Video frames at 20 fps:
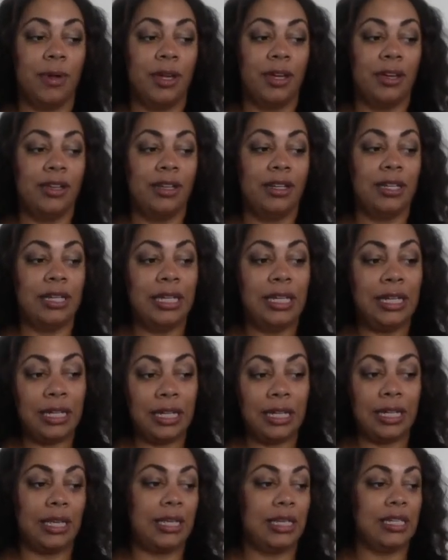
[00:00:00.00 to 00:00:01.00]

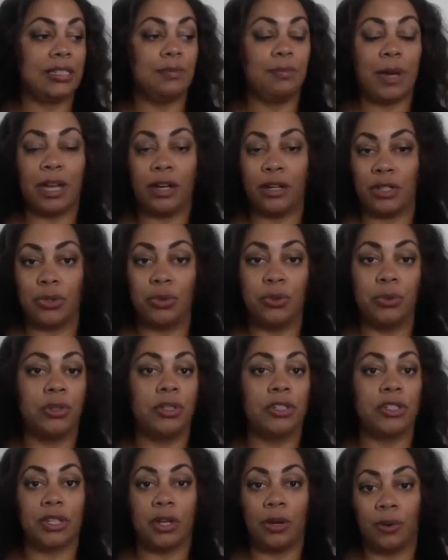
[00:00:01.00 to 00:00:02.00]
Needing these better
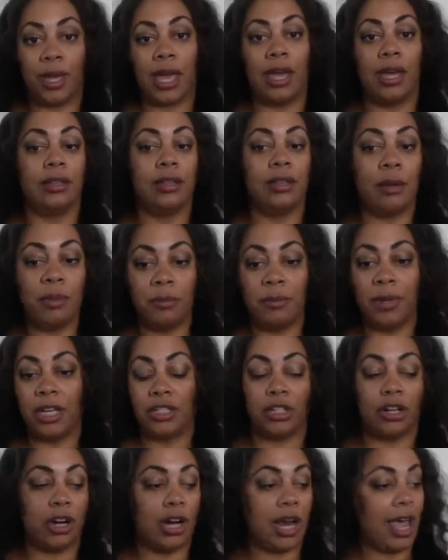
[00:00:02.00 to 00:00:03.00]
tools. Okay, let me make
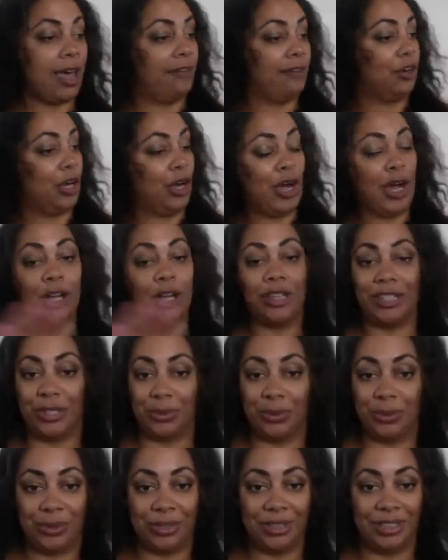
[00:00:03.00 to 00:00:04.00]
sure I have all the
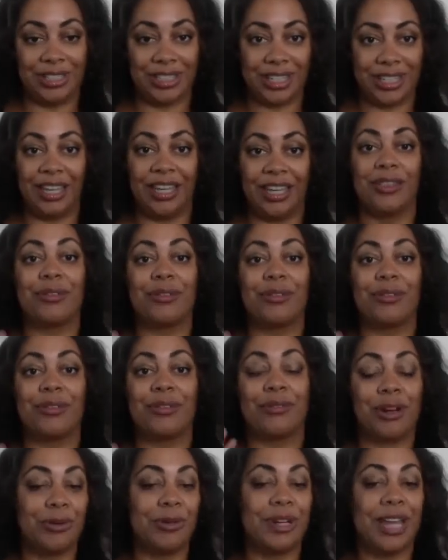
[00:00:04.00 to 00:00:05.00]
tools and can throw
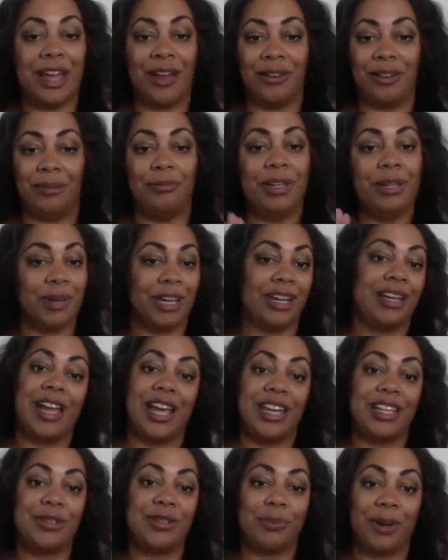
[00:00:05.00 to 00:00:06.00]
down and meet my
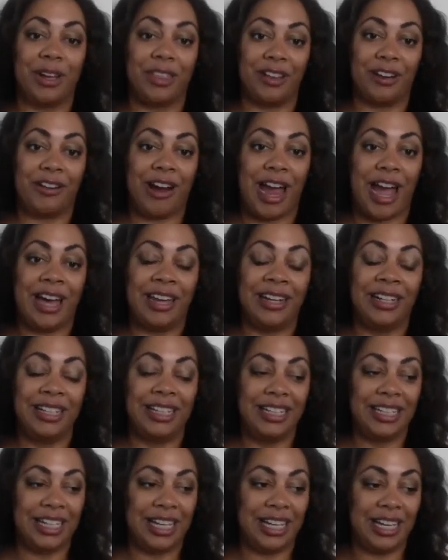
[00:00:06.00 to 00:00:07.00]
clients where they're at,
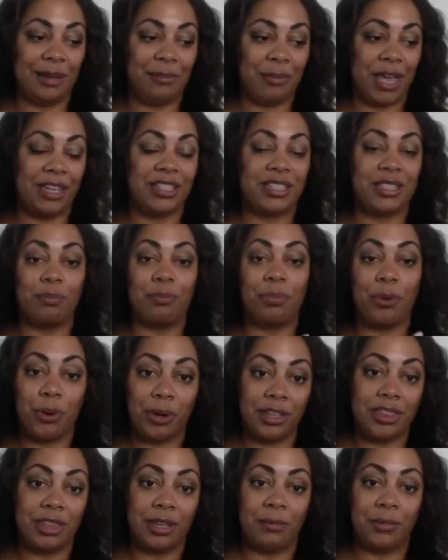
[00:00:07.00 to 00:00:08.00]
and
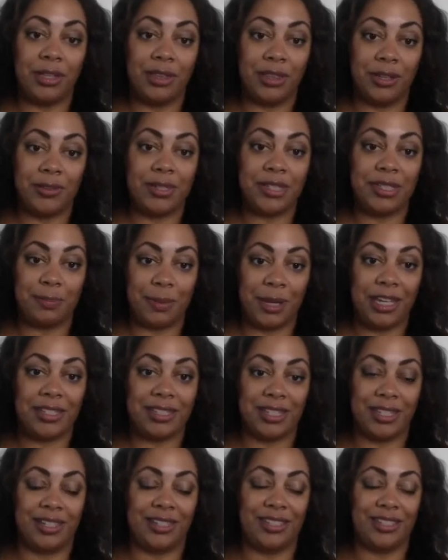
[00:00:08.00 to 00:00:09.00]
support them in those
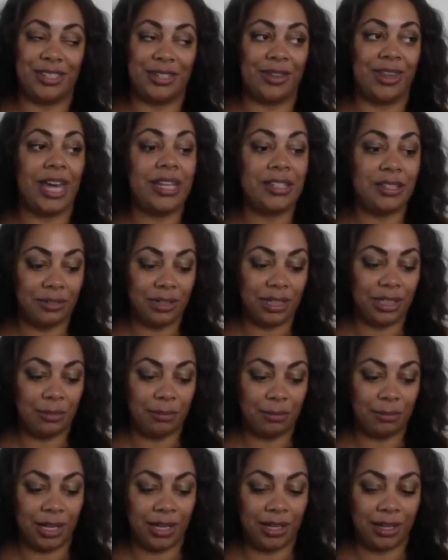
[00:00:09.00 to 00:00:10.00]
spaces. So that's really
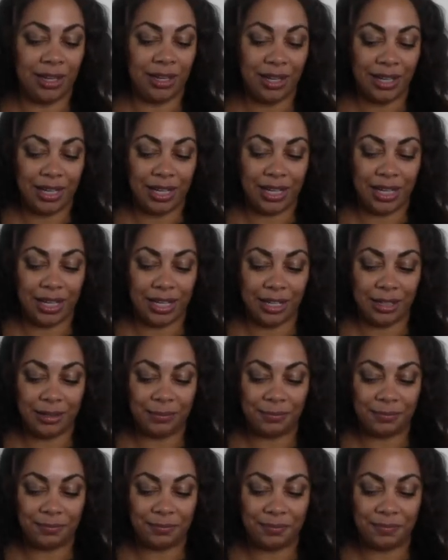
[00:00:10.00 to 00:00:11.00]
been
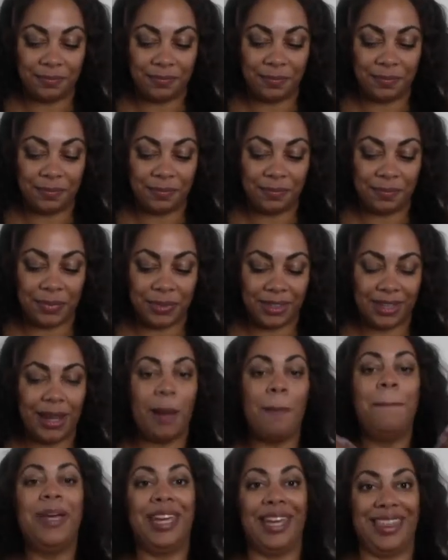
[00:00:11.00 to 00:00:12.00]
a
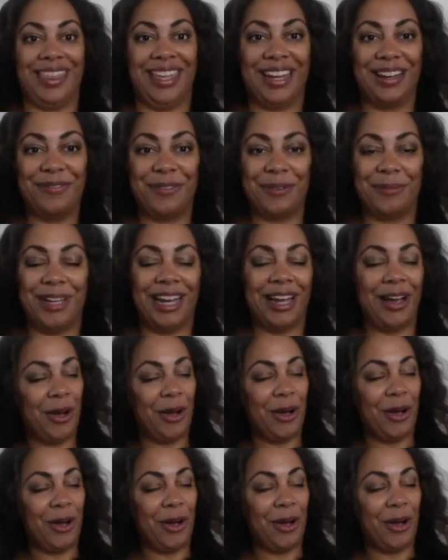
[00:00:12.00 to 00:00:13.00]
big thing for me. I
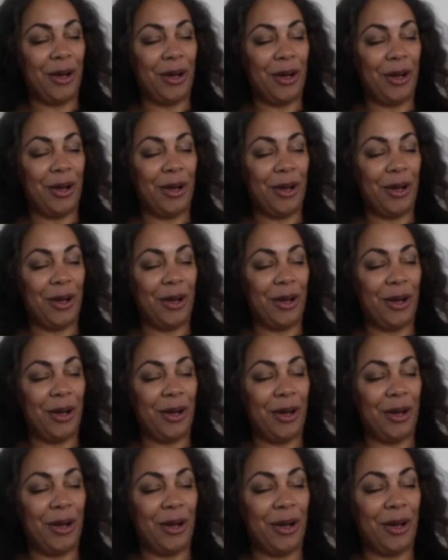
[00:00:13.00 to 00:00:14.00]
hope
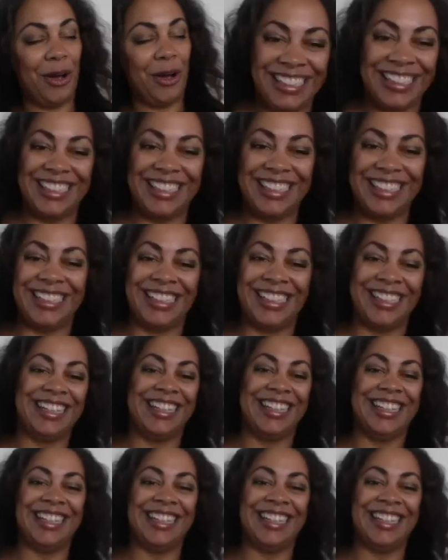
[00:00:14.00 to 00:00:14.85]
wasn't too much of a ramble.